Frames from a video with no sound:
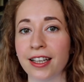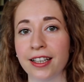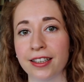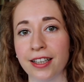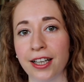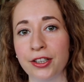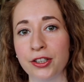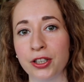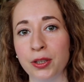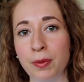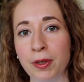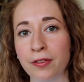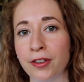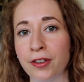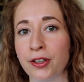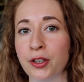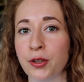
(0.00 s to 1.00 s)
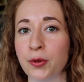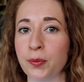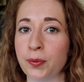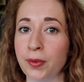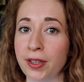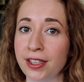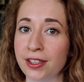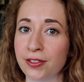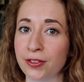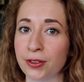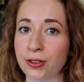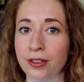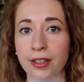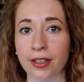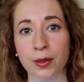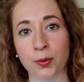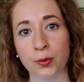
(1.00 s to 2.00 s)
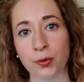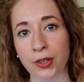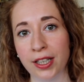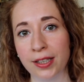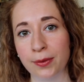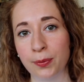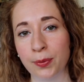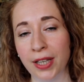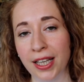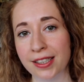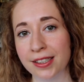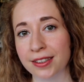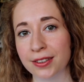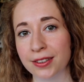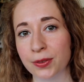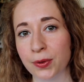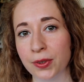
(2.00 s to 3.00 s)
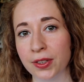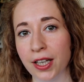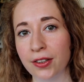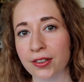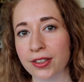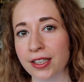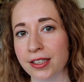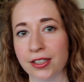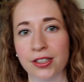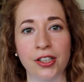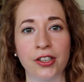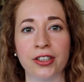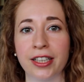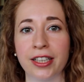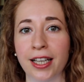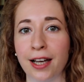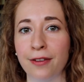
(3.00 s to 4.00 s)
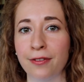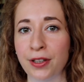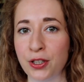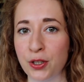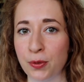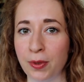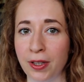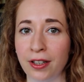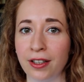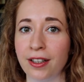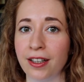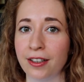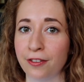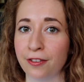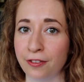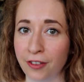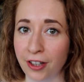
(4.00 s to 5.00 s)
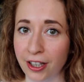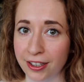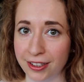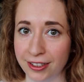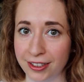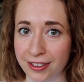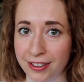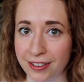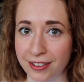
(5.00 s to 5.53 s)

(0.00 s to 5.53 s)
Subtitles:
can actually be very peaceful and pleasant without necessarily having to be fun.